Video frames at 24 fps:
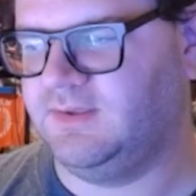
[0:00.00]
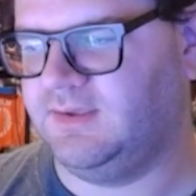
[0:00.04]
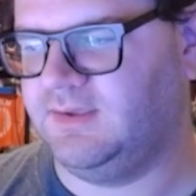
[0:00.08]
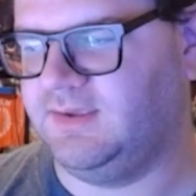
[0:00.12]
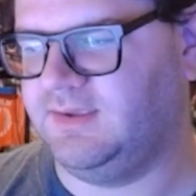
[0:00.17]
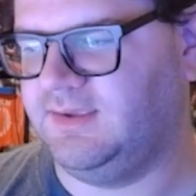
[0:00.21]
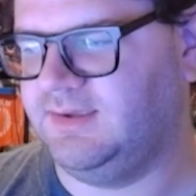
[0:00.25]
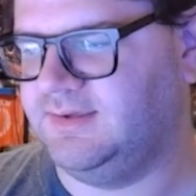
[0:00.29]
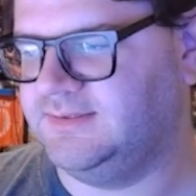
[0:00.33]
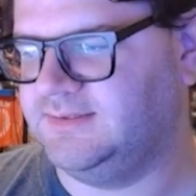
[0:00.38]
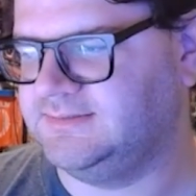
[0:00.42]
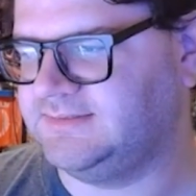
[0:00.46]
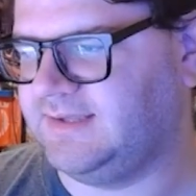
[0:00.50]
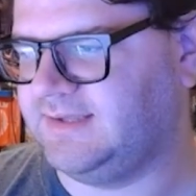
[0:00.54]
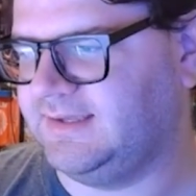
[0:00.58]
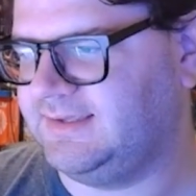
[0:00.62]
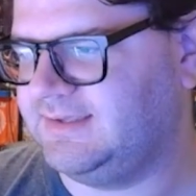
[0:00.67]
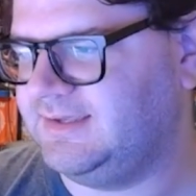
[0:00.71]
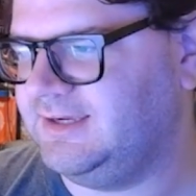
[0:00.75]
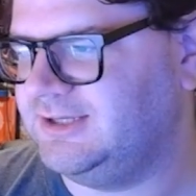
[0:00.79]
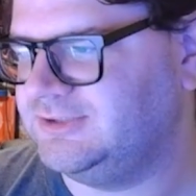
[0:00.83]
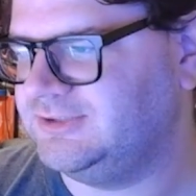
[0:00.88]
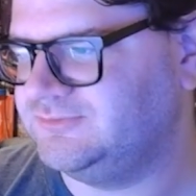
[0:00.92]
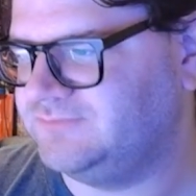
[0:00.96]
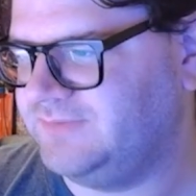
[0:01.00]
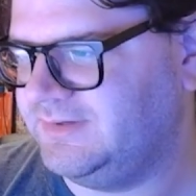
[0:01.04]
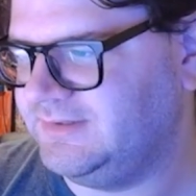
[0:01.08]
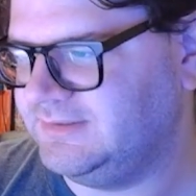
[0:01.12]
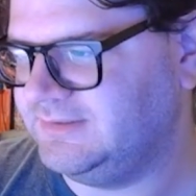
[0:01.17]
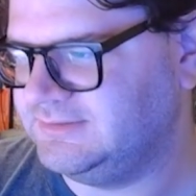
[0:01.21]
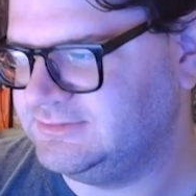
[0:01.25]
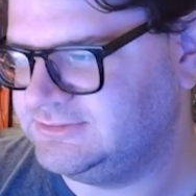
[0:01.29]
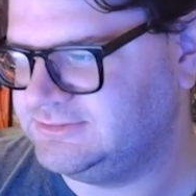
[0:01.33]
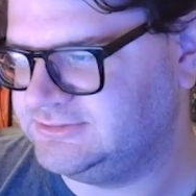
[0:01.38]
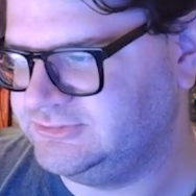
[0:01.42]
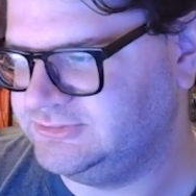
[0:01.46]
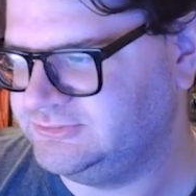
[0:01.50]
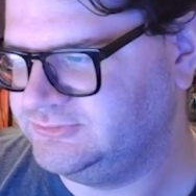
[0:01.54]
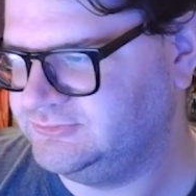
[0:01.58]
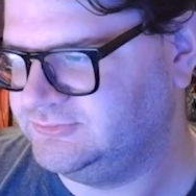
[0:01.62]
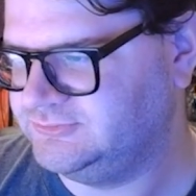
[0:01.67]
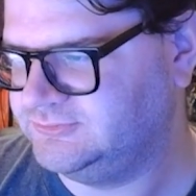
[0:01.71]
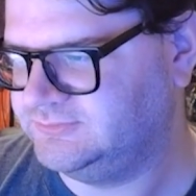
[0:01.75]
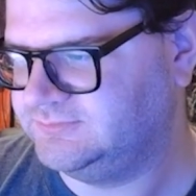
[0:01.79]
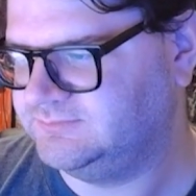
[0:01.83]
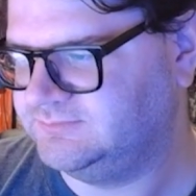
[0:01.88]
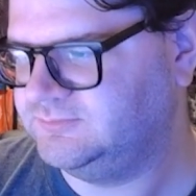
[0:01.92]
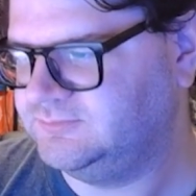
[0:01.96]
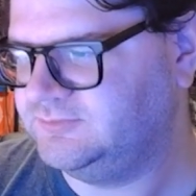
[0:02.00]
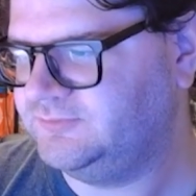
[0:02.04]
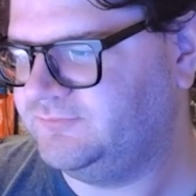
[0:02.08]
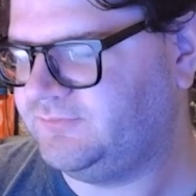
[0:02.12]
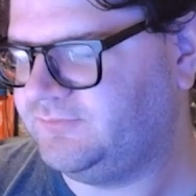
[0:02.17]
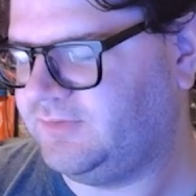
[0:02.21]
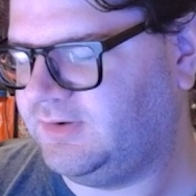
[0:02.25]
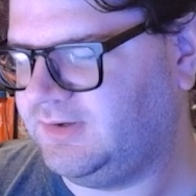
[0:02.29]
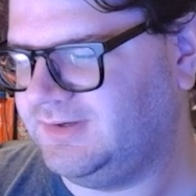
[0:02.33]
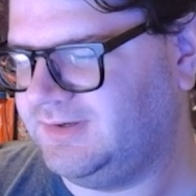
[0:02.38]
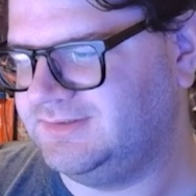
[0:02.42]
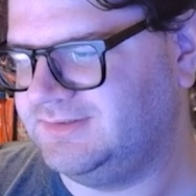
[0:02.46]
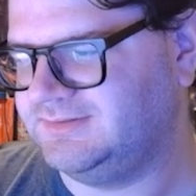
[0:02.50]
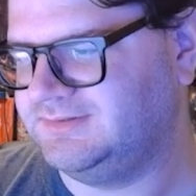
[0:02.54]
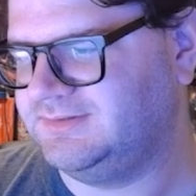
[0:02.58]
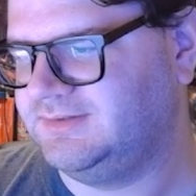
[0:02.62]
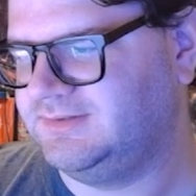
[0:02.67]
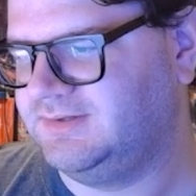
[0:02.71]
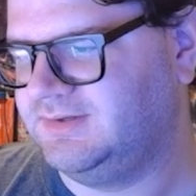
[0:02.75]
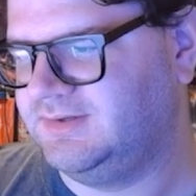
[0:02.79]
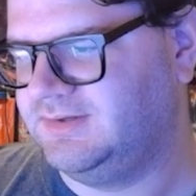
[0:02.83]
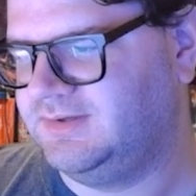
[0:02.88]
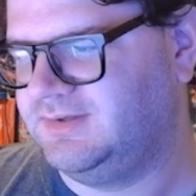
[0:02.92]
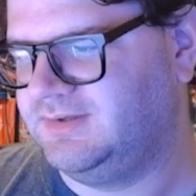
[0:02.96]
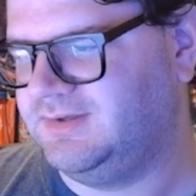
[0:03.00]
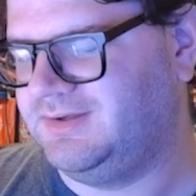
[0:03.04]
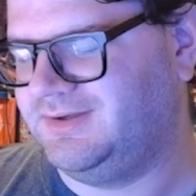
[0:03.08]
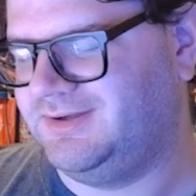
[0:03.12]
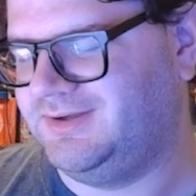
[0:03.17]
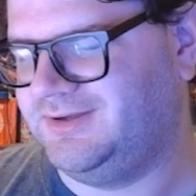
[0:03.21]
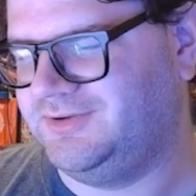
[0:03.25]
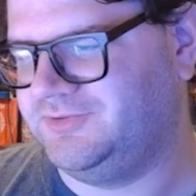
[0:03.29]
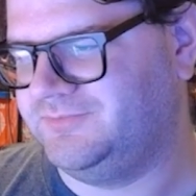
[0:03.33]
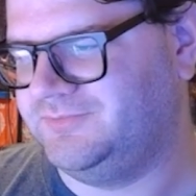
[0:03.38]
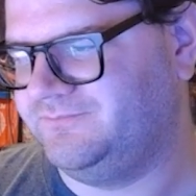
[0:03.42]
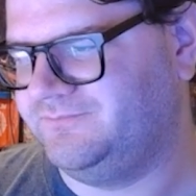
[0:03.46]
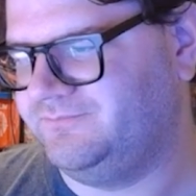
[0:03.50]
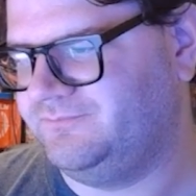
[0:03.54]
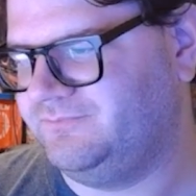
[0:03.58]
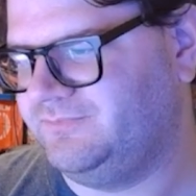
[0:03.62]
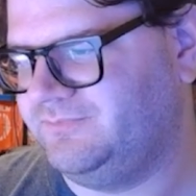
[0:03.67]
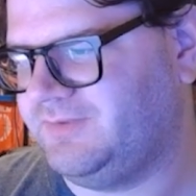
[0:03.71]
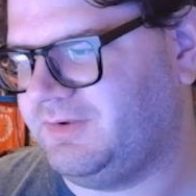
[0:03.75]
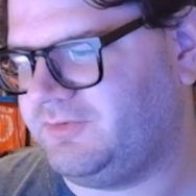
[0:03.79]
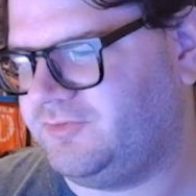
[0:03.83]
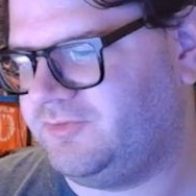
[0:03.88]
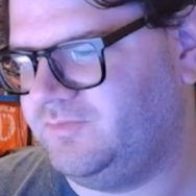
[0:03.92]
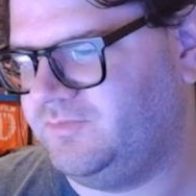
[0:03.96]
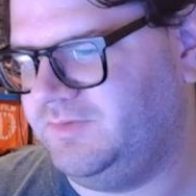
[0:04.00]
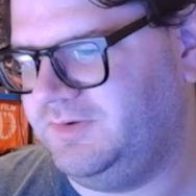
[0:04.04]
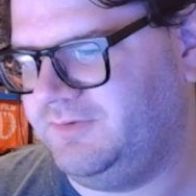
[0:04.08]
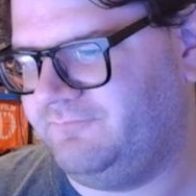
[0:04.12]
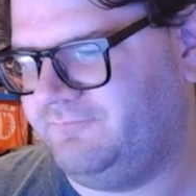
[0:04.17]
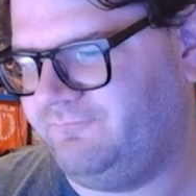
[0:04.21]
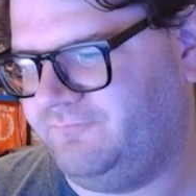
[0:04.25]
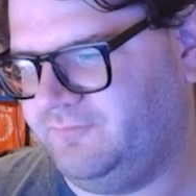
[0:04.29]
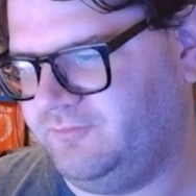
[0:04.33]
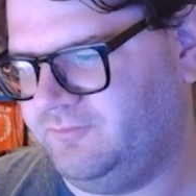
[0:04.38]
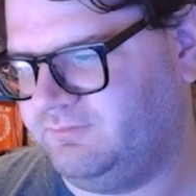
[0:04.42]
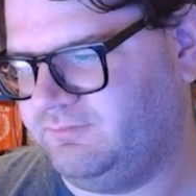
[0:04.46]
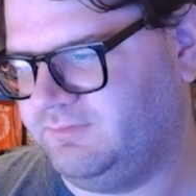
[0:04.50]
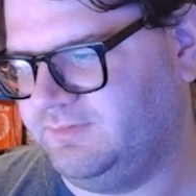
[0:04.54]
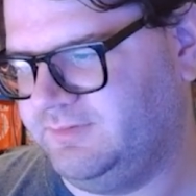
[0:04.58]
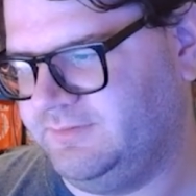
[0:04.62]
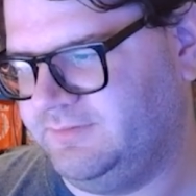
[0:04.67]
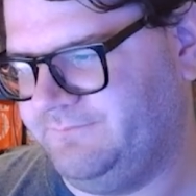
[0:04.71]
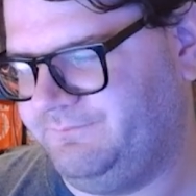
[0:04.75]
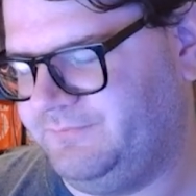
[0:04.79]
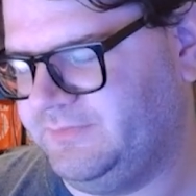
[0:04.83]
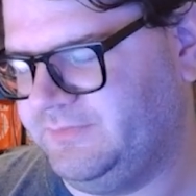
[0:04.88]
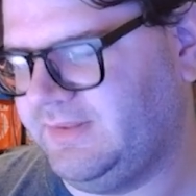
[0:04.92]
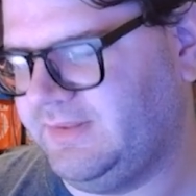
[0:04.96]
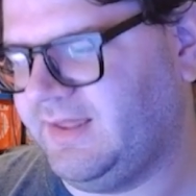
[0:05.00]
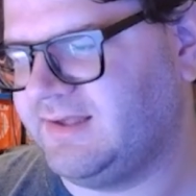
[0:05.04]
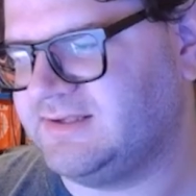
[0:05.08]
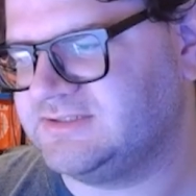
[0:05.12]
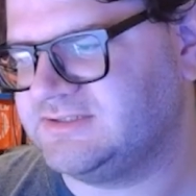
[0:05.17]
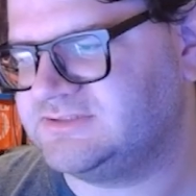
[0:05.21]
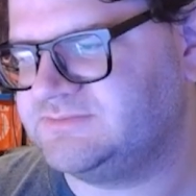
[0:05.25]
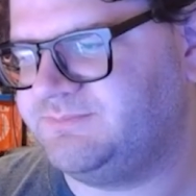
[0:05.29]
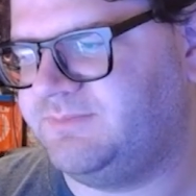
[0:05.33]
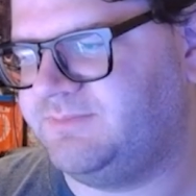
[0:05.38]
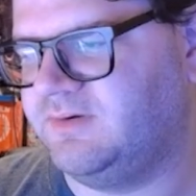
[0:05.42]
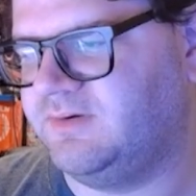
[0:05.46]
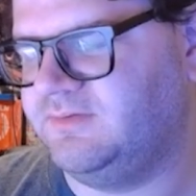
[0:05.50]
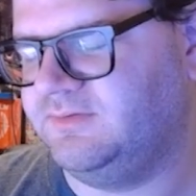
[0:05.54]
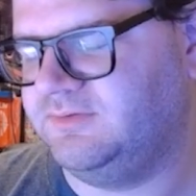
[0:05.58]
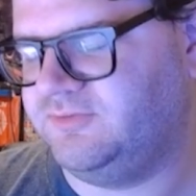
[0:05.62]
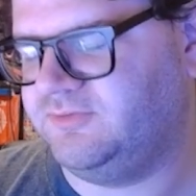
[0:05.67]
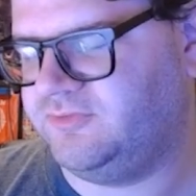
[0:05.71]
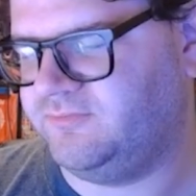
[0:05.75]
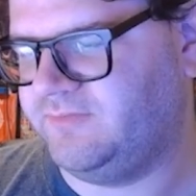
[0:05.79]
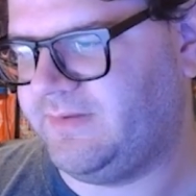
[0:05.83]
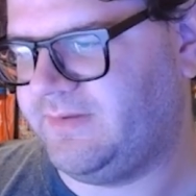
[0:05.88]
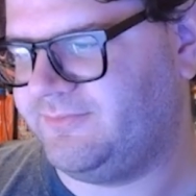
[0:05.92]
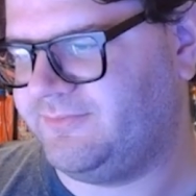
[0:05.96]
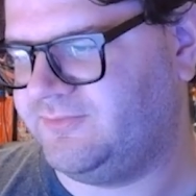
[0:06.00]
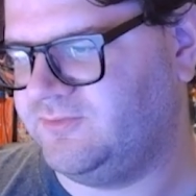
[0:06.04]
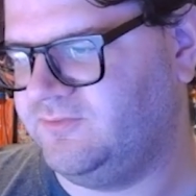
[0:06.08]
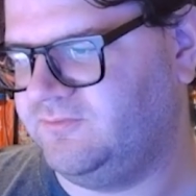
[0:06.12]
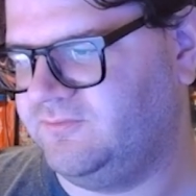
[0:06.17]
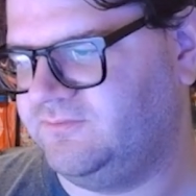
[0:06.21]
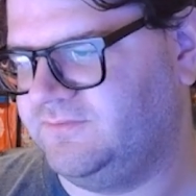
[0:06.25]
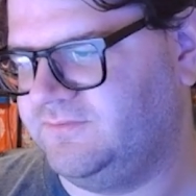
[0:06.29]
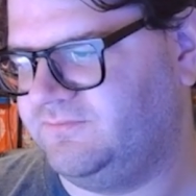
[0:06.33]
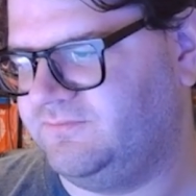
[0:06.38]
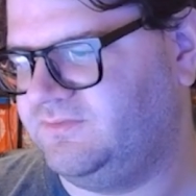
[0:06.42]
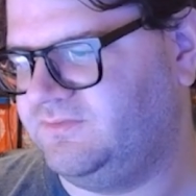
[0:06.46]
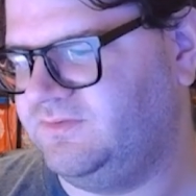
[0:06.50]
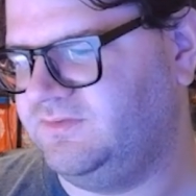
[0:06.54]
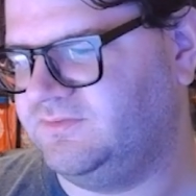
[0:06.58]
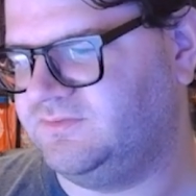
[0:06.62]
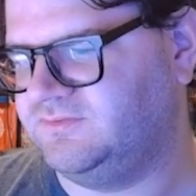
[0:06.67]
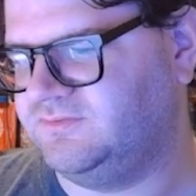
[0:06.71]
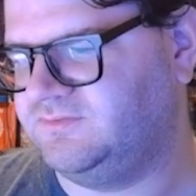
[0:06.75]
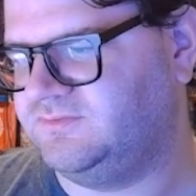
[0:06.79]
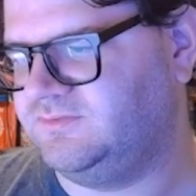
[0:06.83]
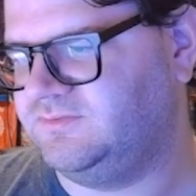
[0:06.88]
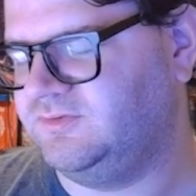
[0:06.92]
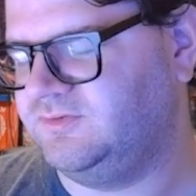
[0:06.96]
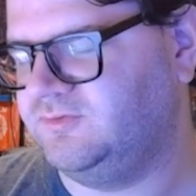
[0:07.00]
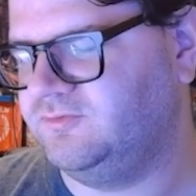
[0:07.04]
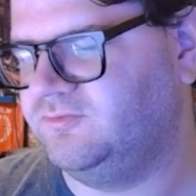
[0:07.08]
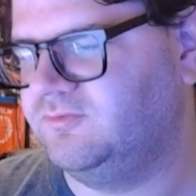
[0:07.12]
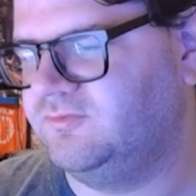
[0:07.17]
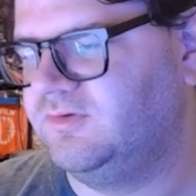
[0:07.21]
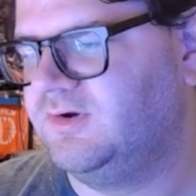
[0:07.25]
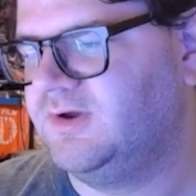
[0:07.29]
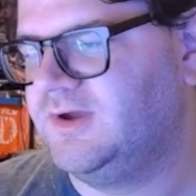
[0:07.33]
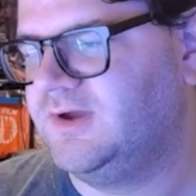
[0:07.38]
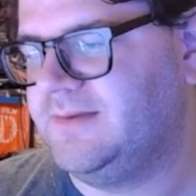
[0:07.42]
And I can't wait to move on next week for the last 3 episodes of season 2.